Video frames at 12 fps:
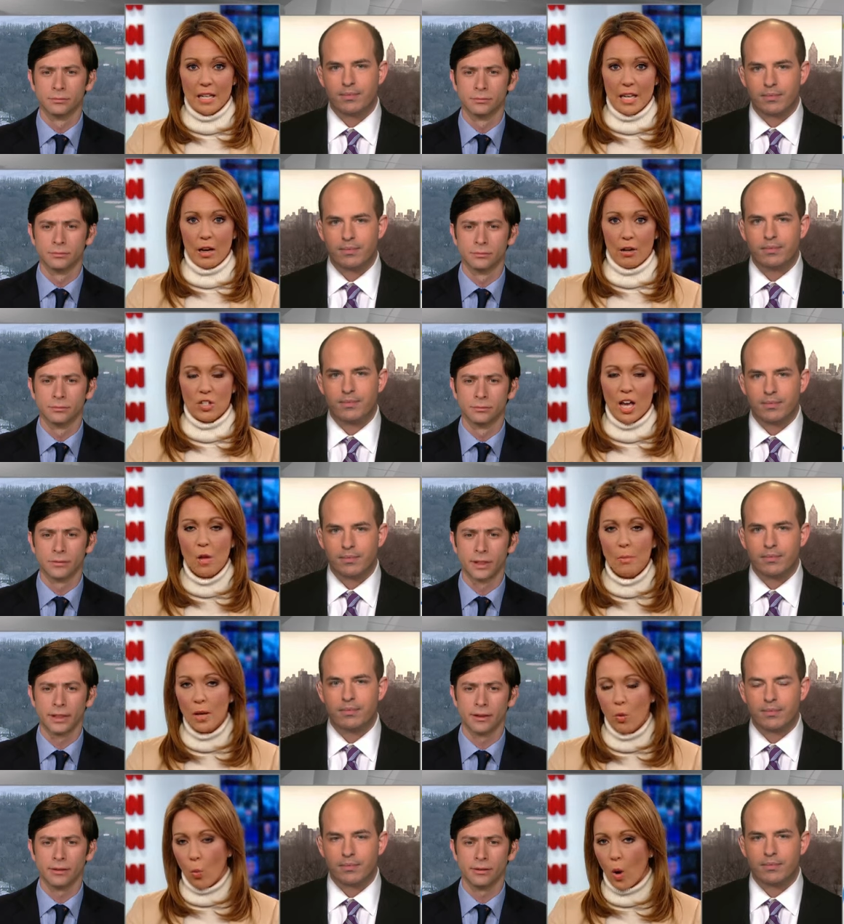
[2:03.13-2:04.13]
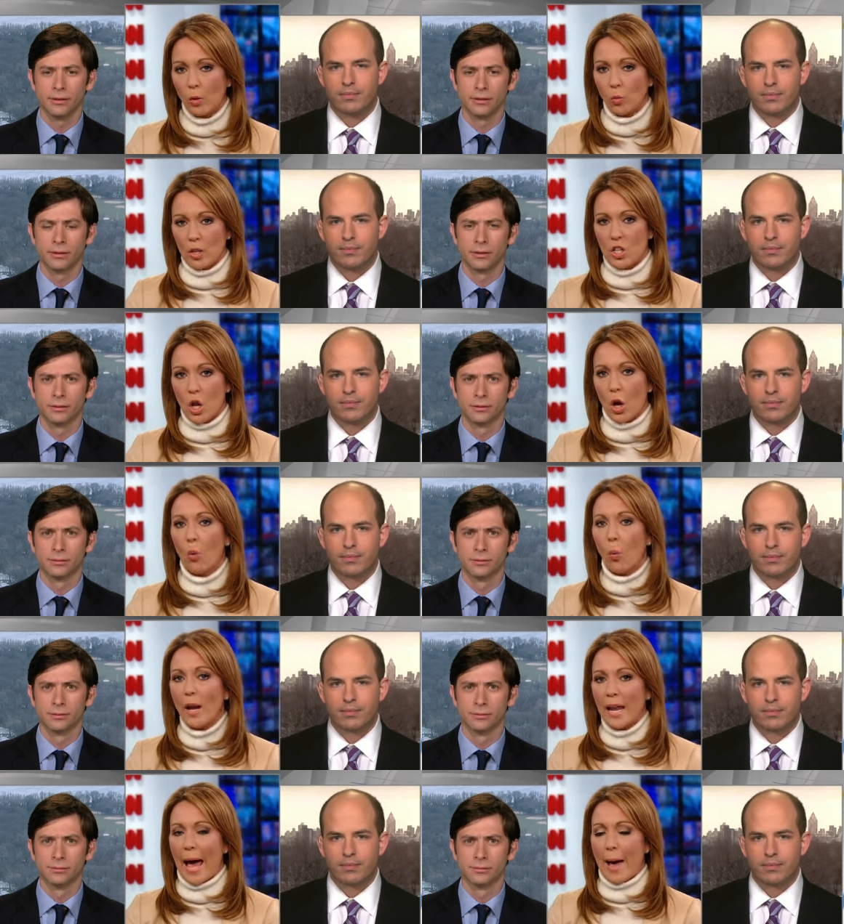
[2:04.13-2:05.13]
Speaker 1: here. Tell me what we know,
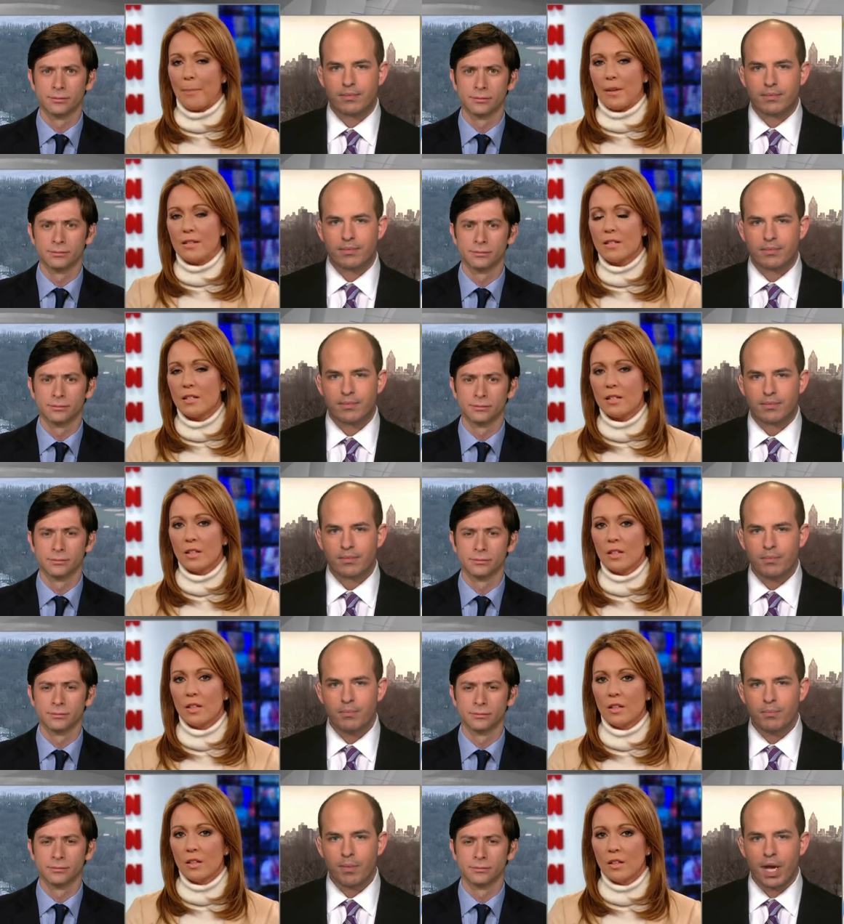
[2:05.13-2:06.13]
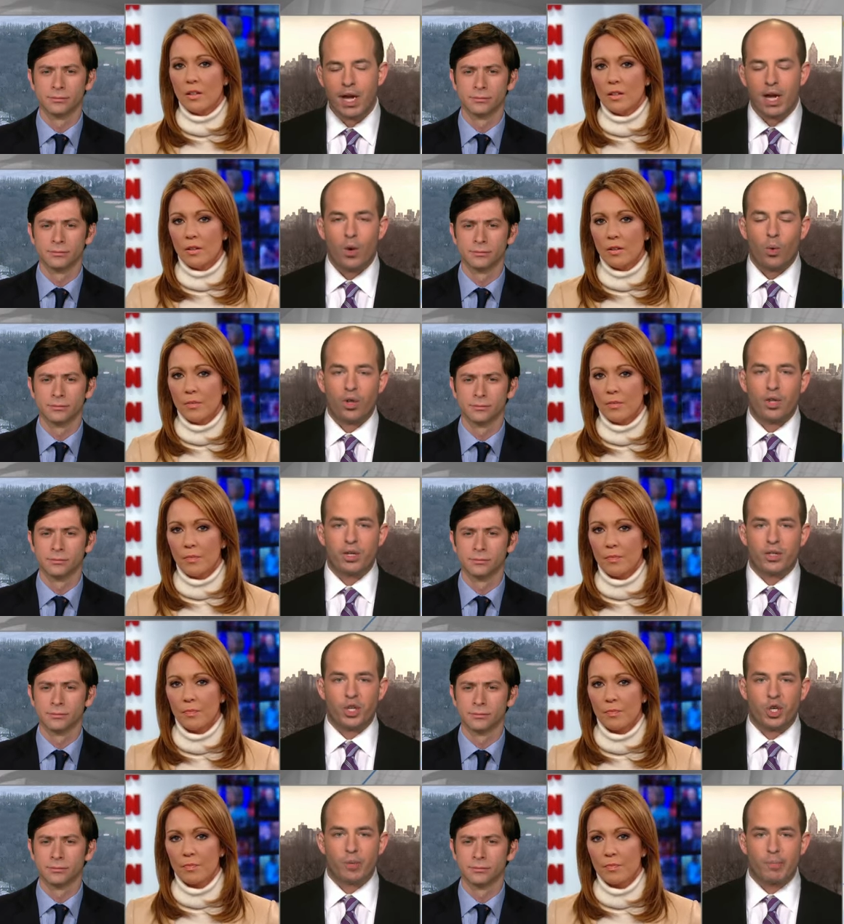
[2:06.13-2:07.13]
what happened,
Speaker 2: well, the, the
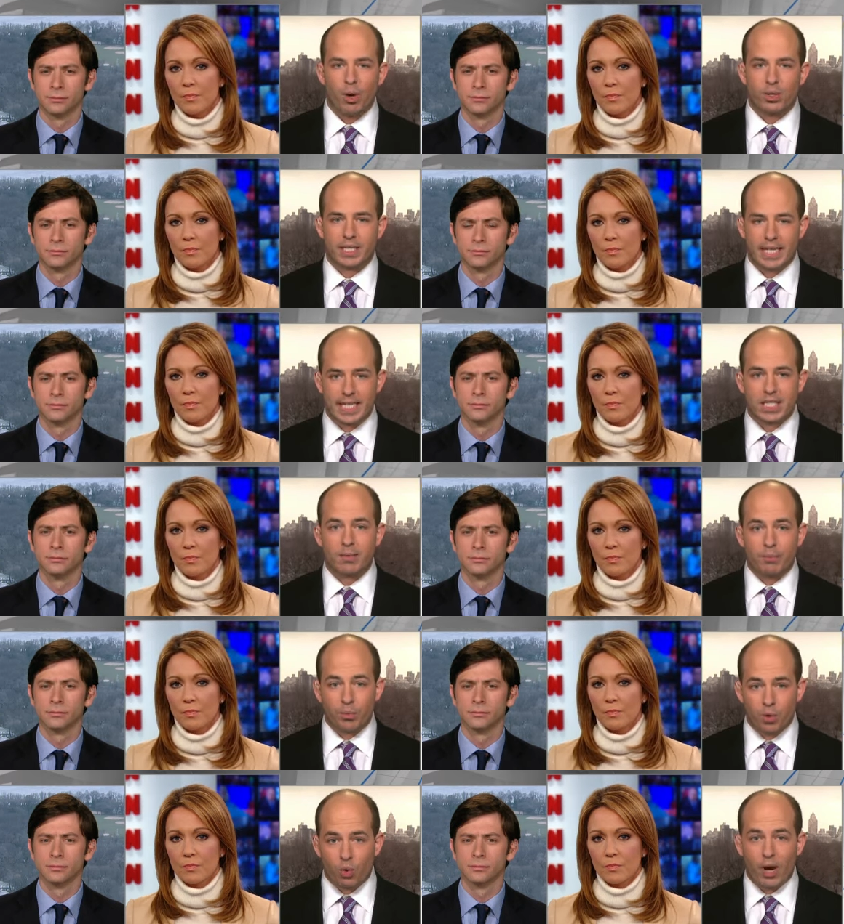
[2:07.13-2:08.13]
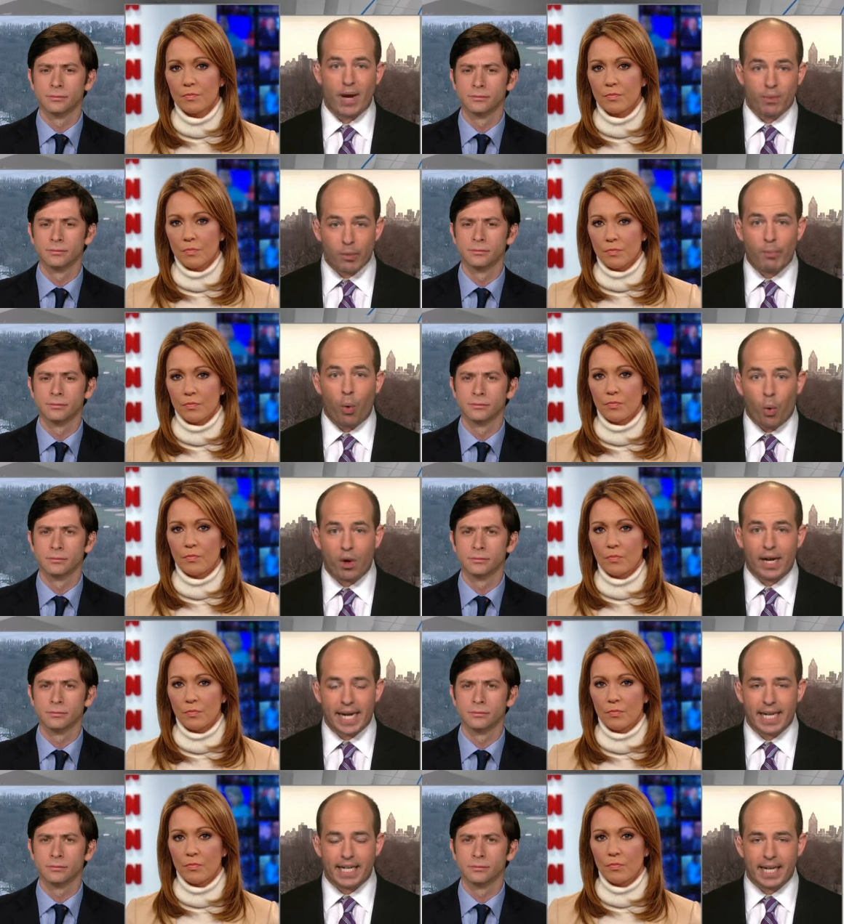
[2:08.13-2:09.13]
New York Post did some great
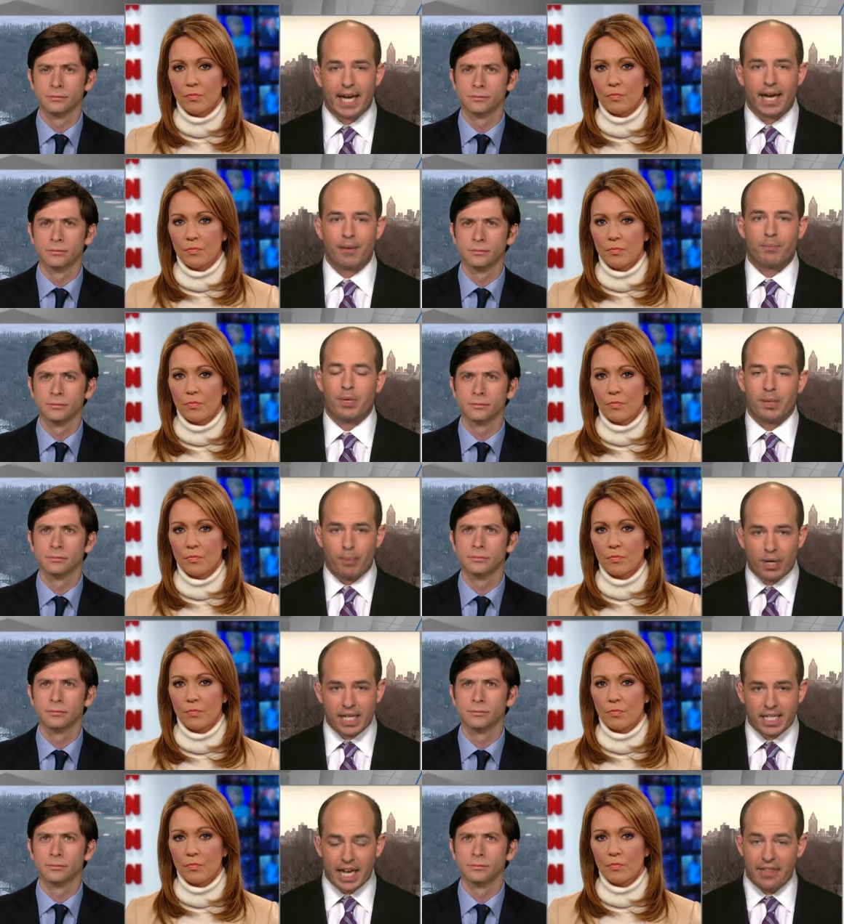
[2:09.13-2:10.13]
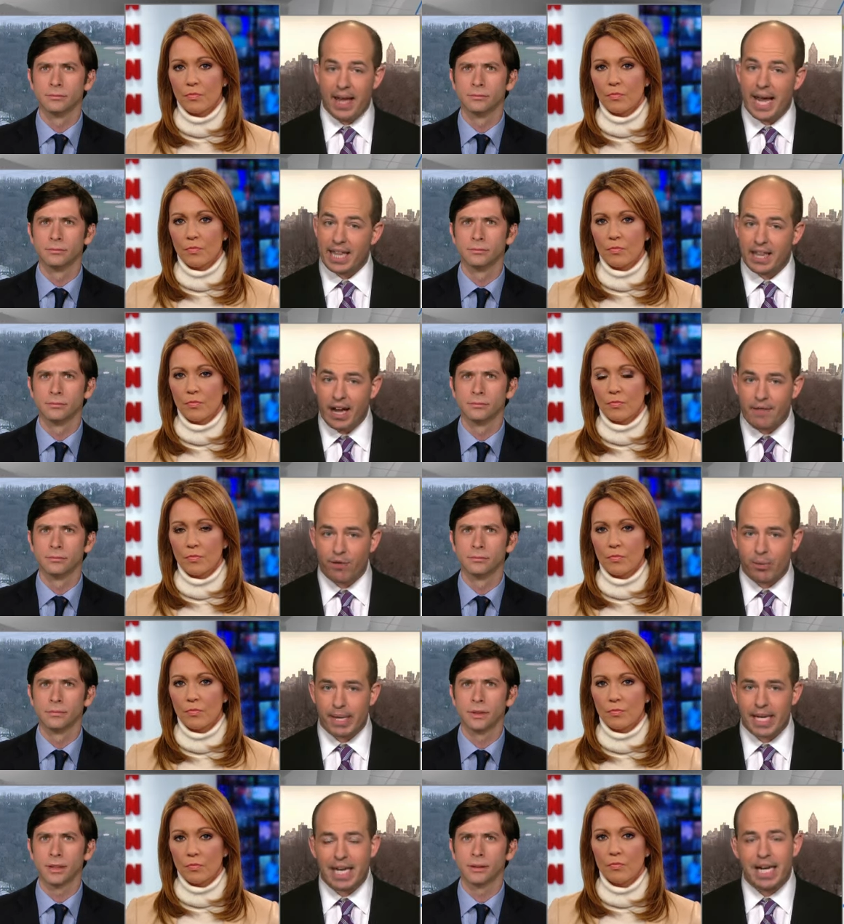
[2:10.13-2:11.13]
reporting, uh, you know, putting aside the headline for a
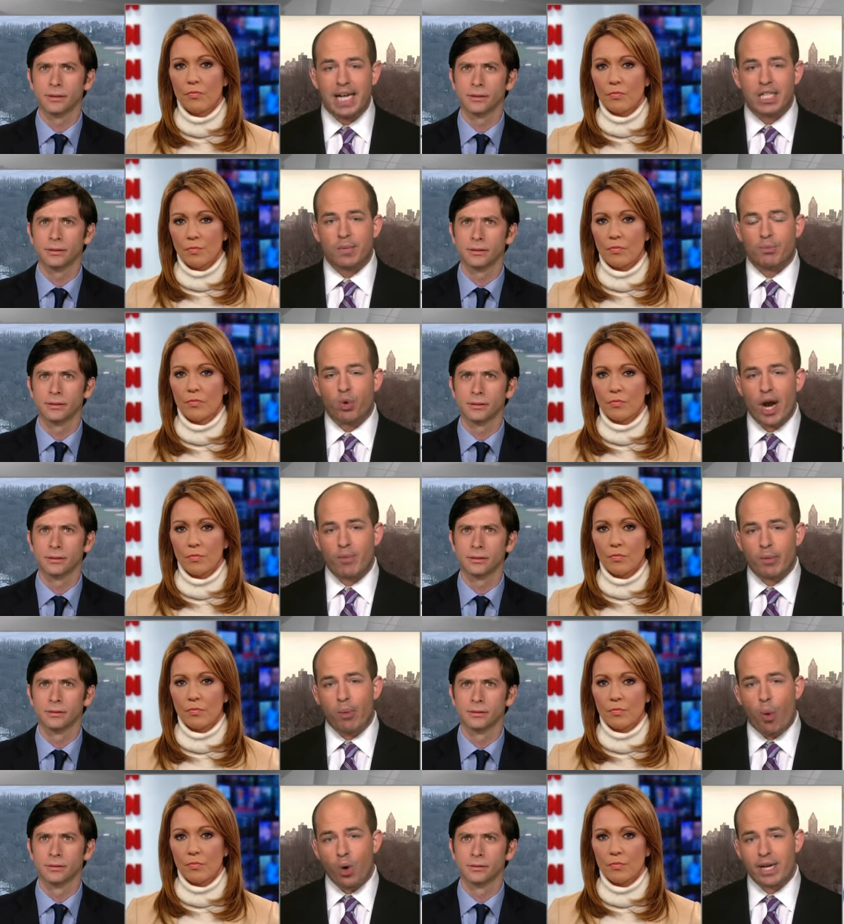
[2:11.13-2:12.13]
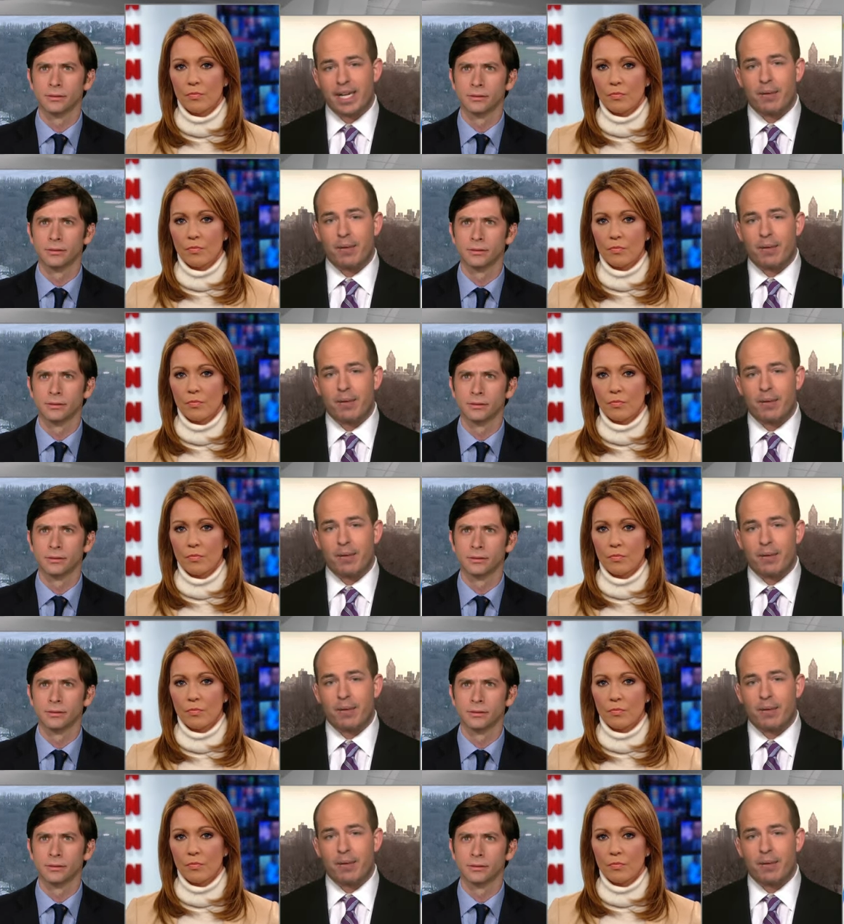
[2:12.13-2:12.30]
minute, some great reporting